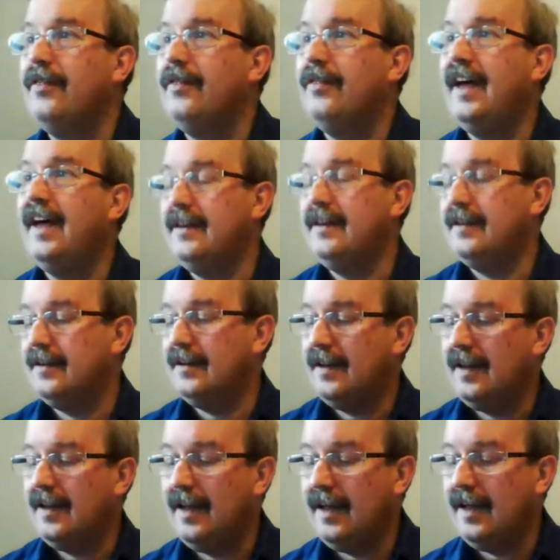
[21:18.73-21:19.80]
then
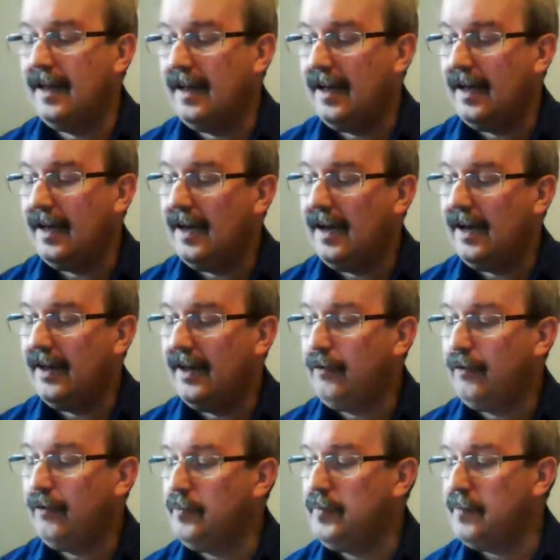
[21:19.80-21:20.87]
there
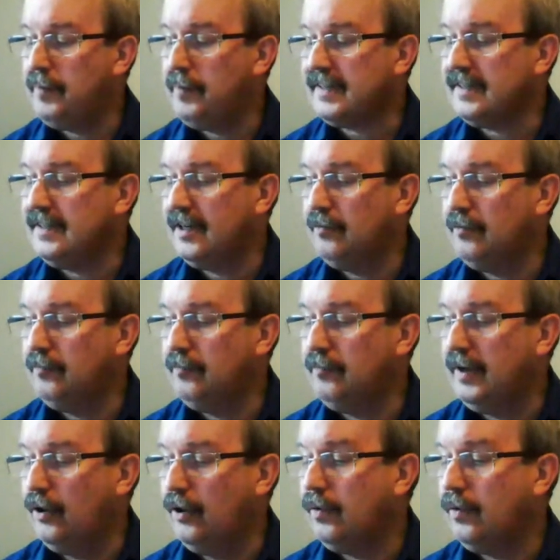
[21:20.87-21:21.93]
will be a button down
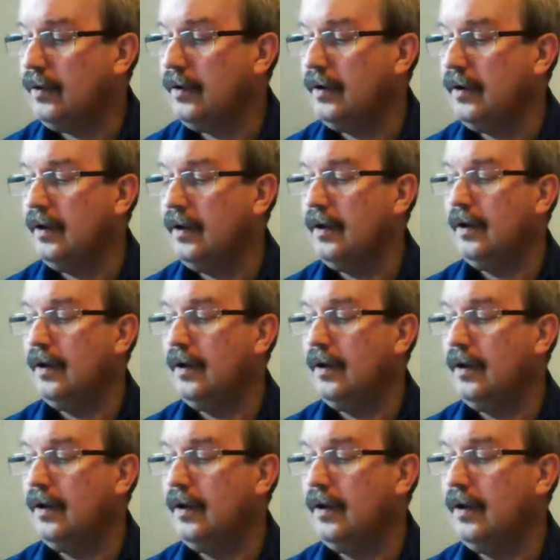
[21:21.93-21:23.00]
below
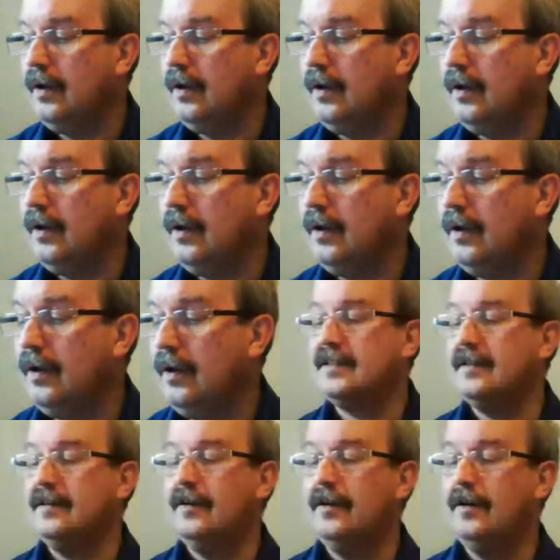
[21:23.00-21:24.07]
and
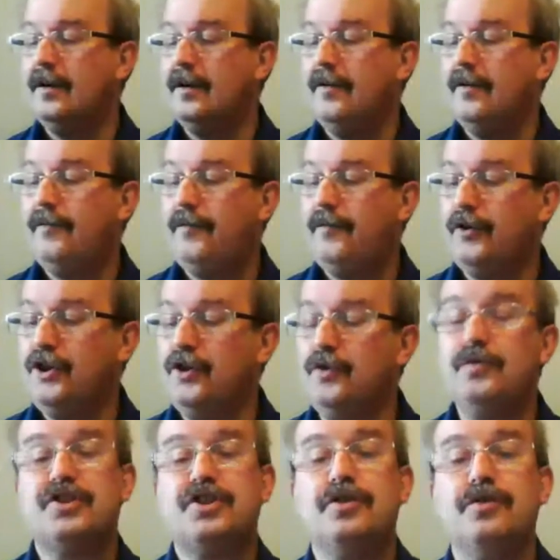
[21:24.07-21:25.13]
for you
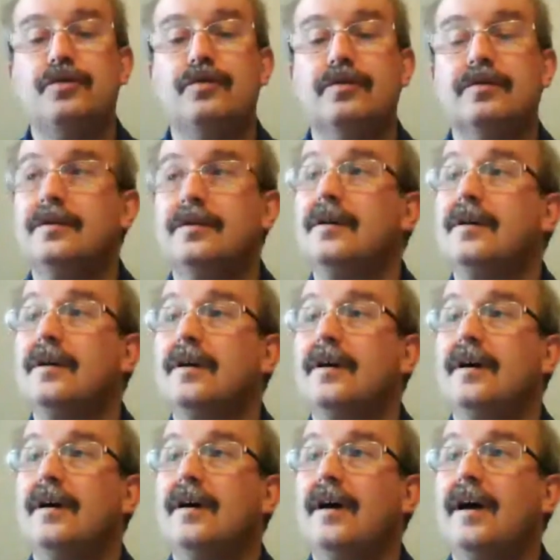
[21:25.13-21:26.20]
to
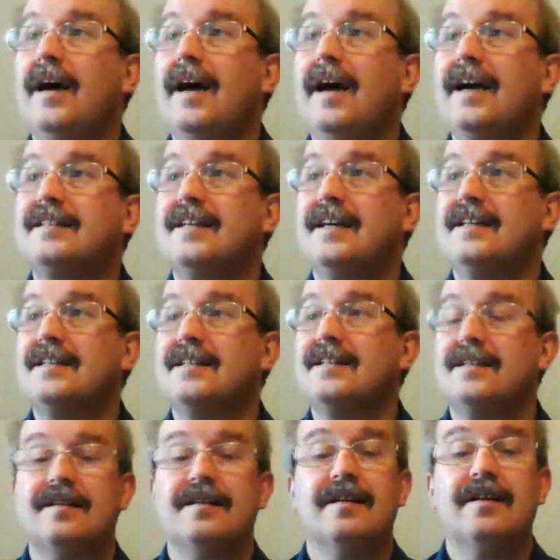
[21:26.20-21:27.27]

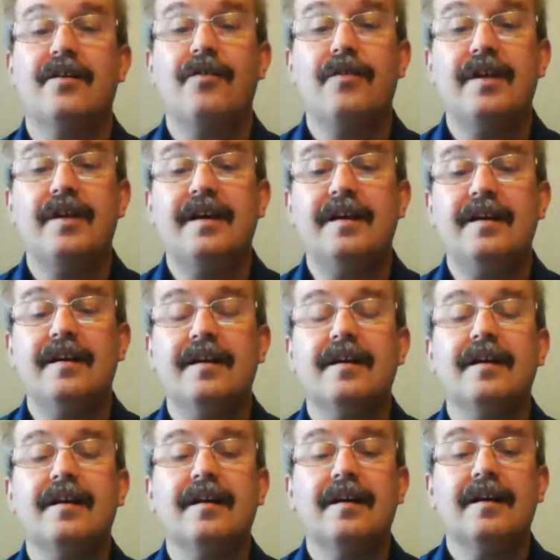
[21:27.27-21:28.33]
access the